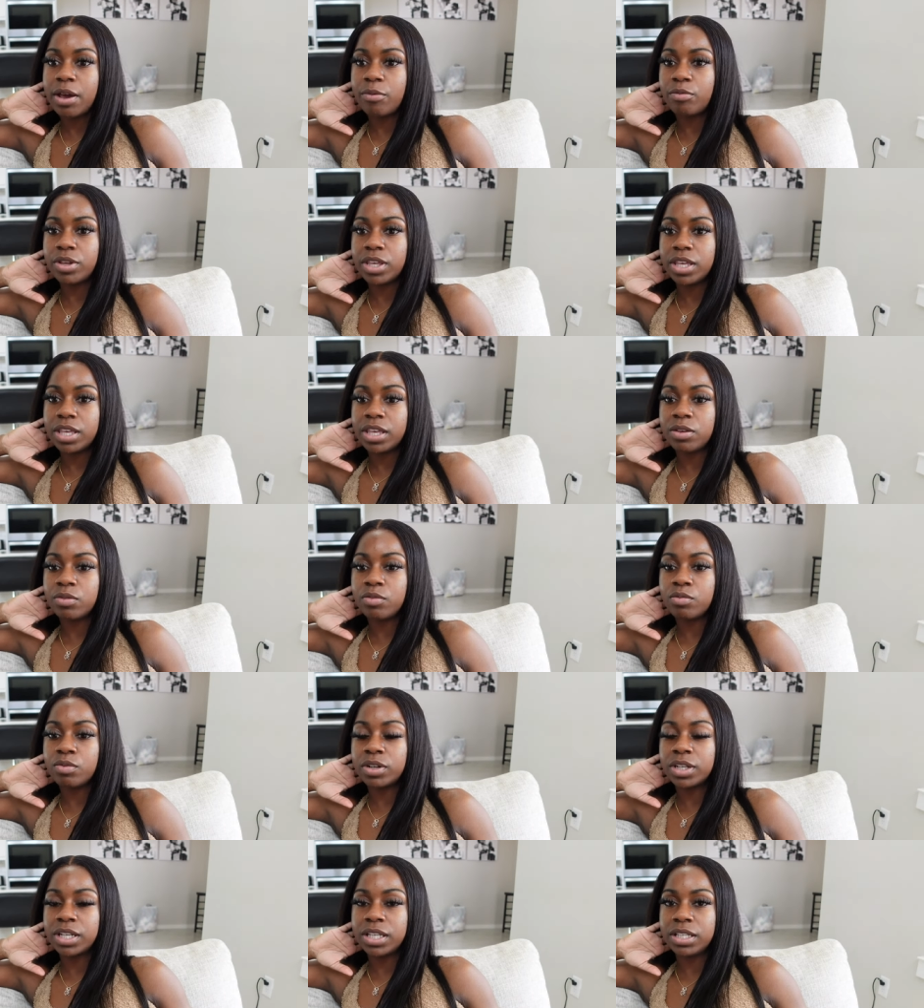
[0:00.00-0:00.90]
that we eat. We
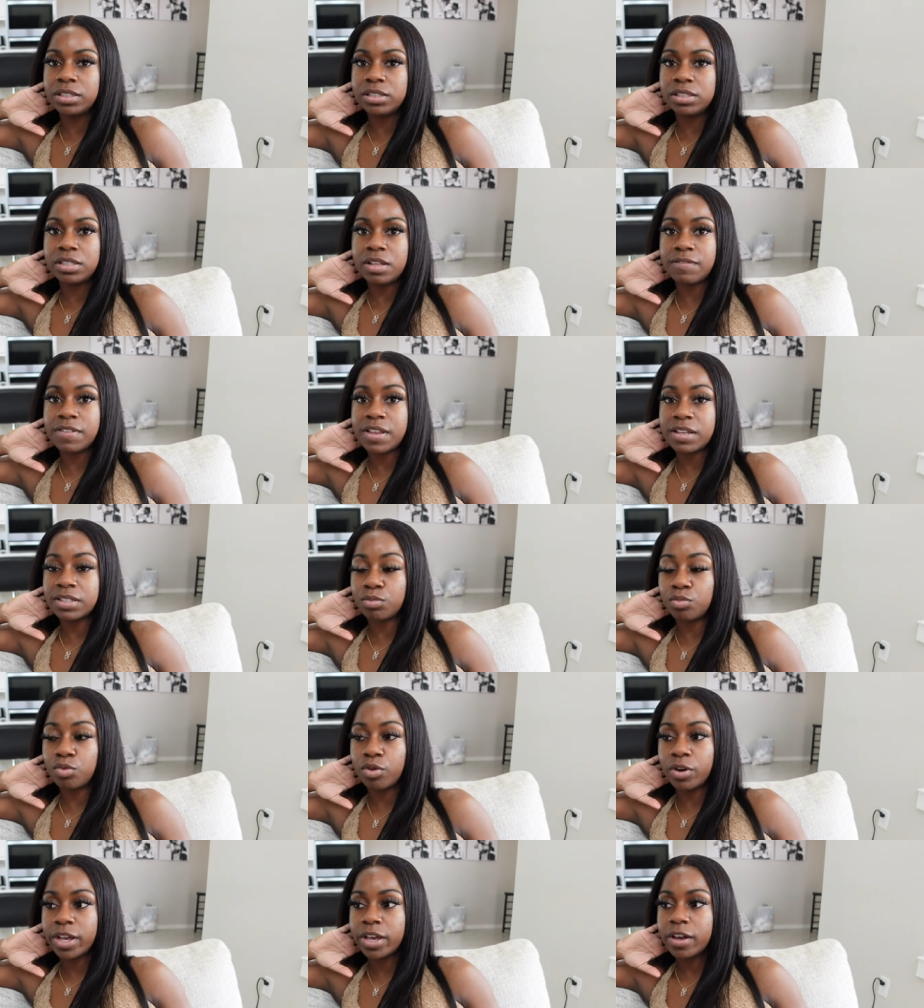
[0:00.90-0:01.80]
want to eat stuff that's
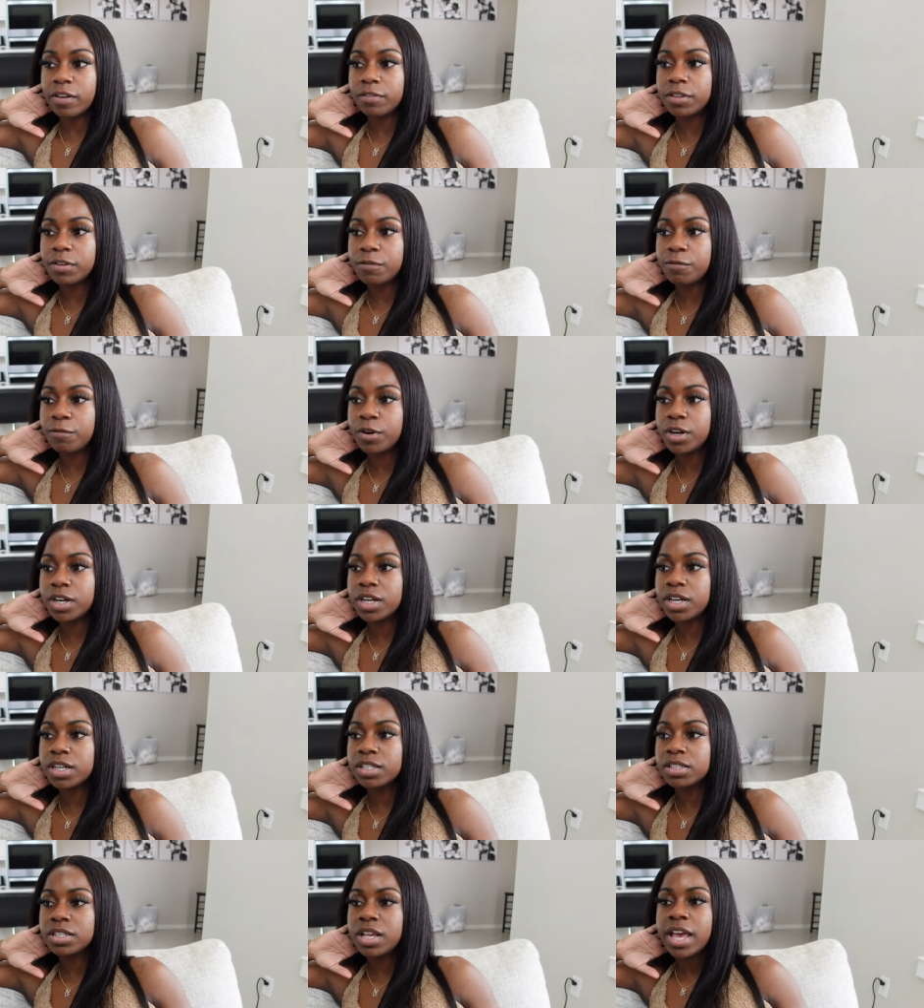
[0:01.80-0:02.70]
more healthy for
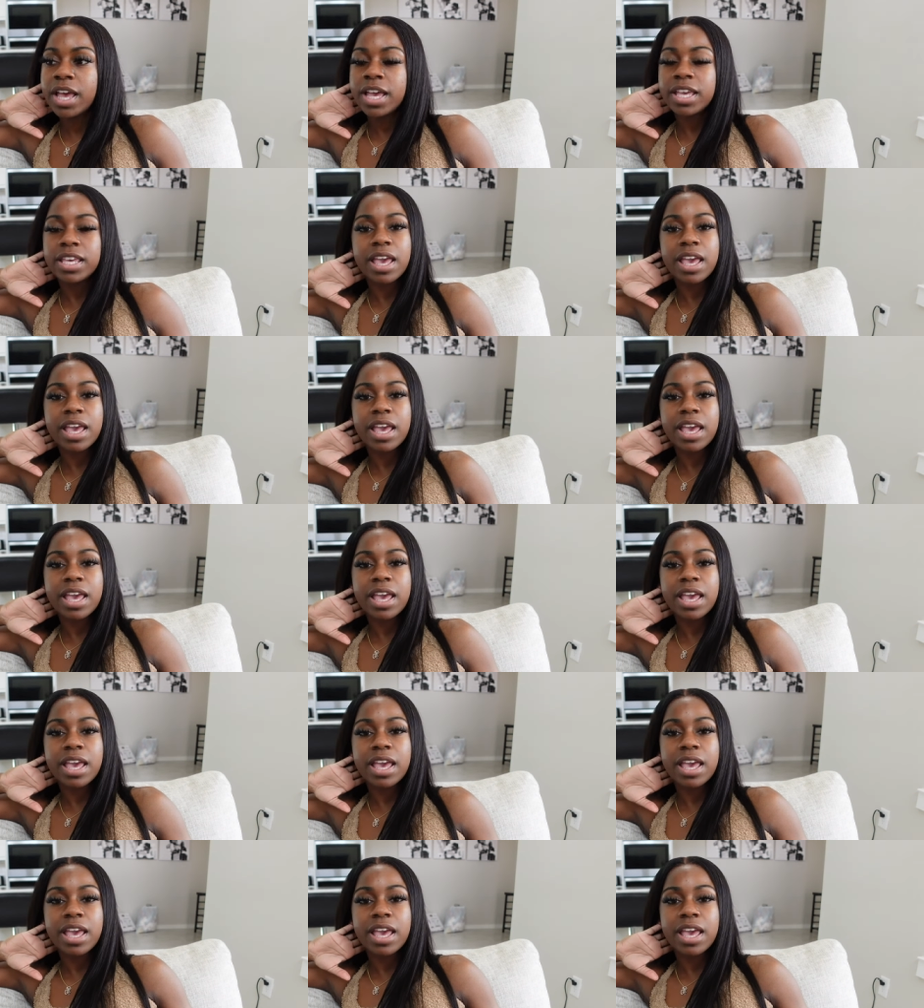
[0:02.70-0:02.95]
us.